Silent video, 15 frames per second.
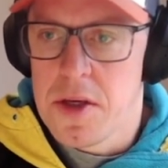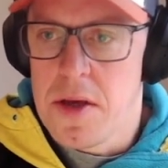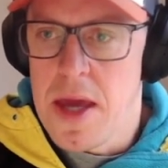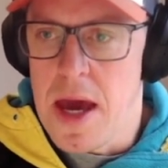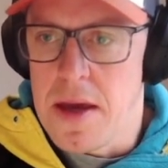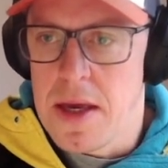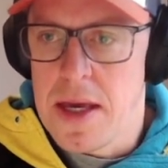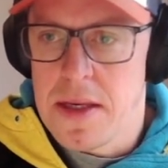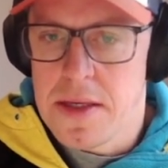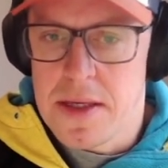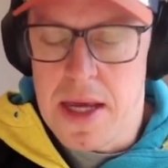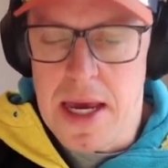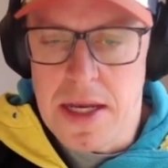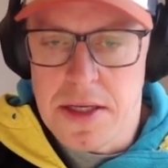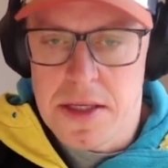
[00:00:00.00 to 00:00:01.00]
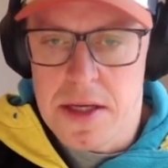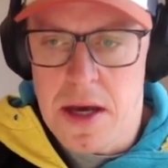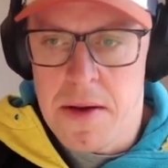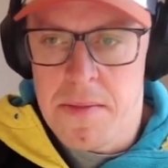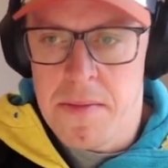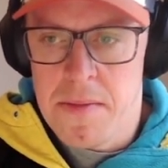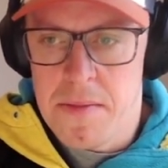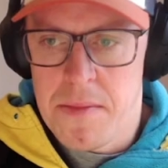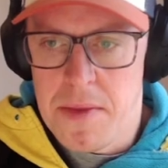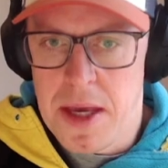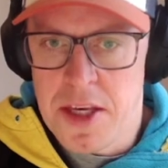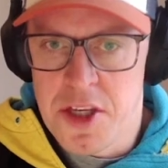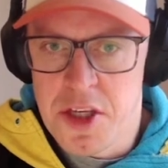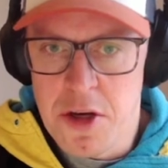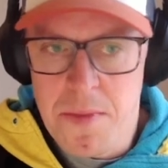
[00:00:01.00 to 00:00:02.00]
So yeah, it's
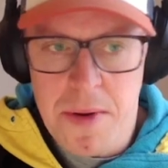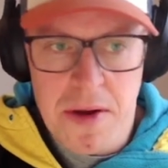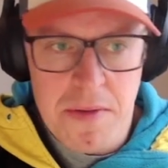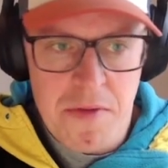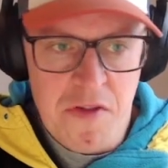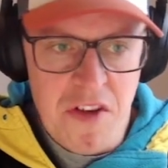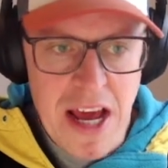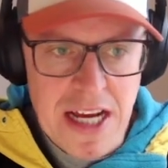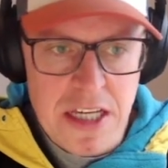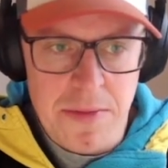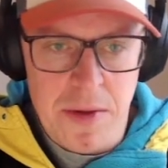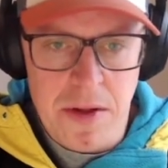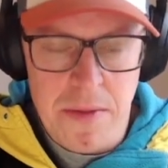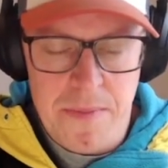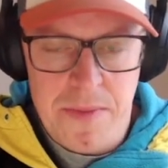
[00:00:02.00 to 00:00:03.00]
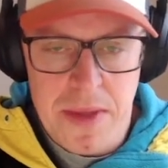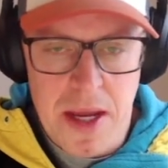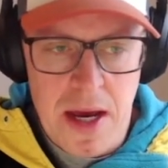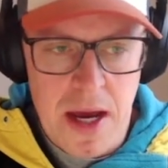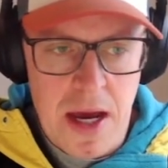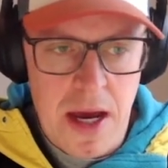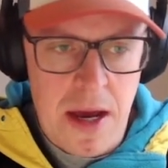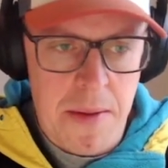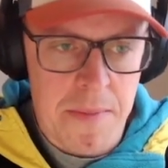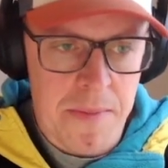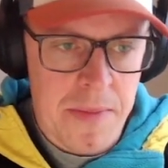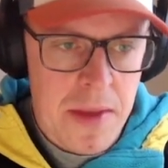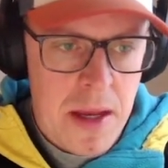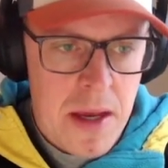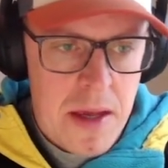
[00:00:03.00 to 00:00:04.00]
super flexible.
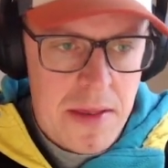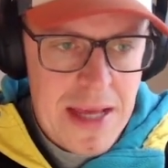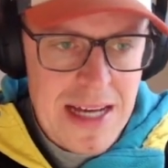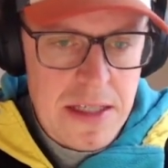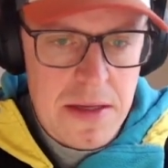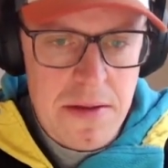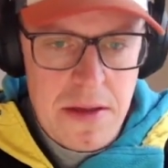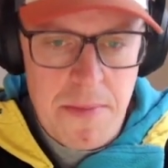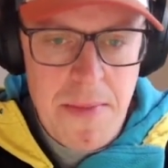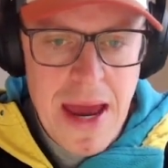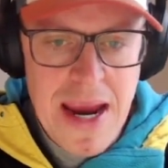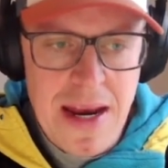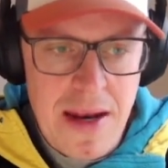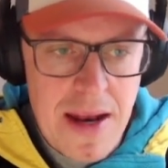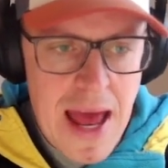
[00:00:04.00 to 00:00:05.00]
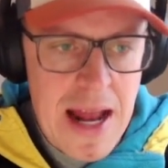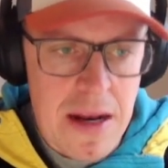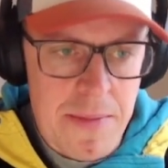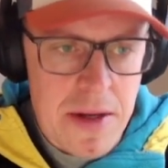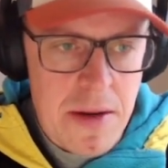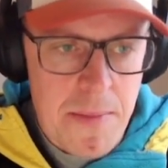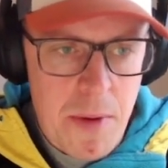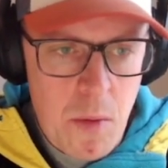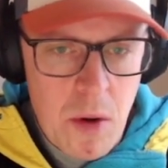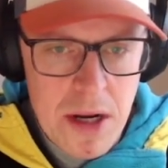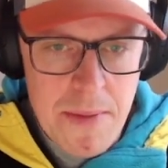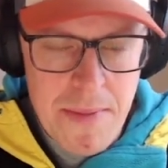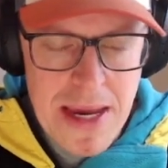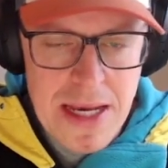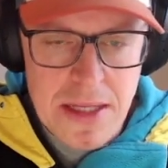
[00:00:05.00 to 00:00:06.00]
That's the main element. But
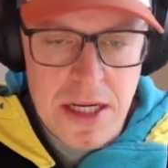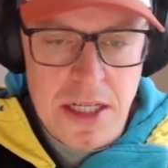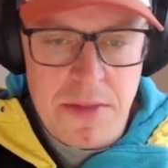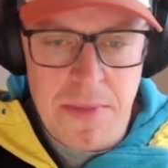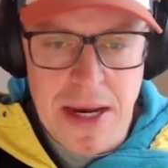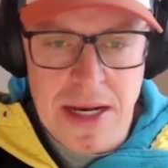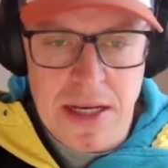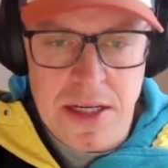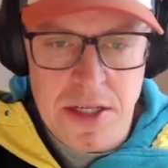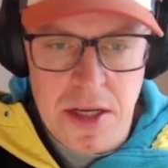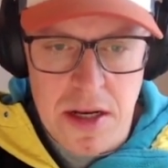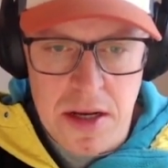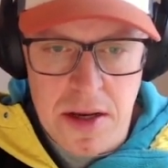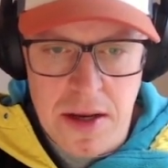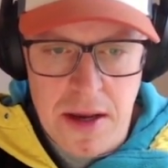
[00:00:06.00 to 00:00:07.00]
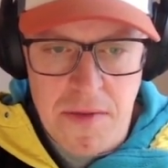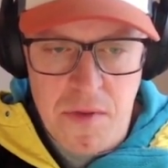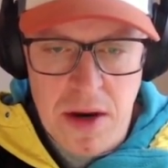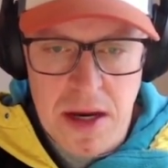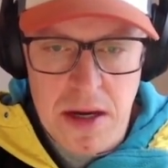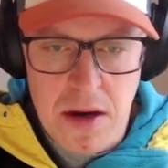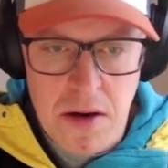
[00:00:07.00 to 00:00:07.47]
what it does mean is that if we